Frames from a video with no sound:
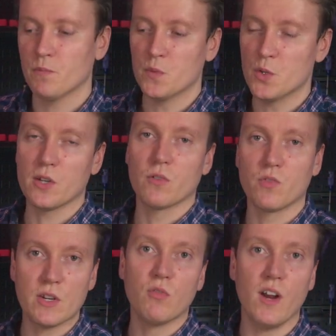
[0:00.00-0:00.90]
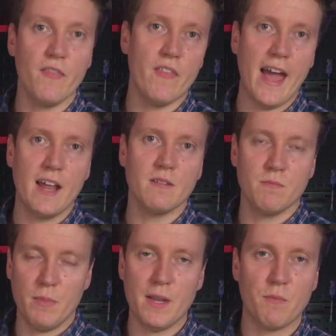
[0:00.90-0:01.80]
you can rerun that
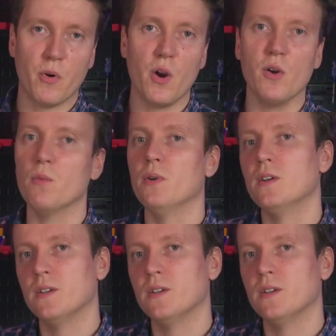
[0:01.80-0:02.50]
bed probe